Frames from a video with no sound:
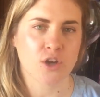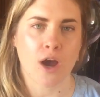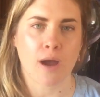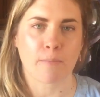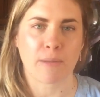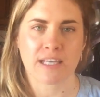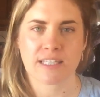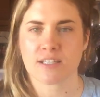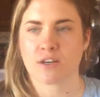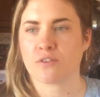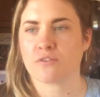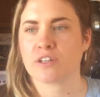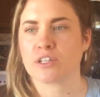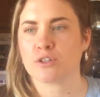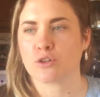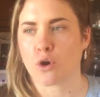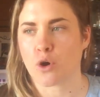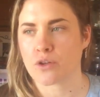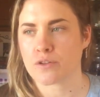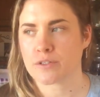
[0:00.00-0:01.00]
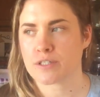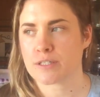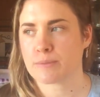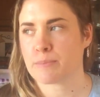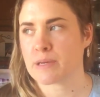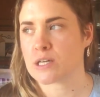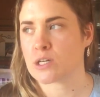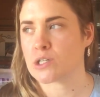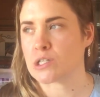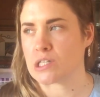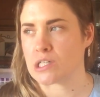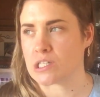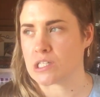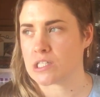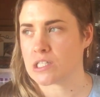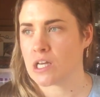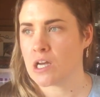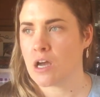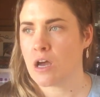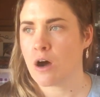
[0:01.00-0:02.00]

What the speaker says: tie myself in knots, because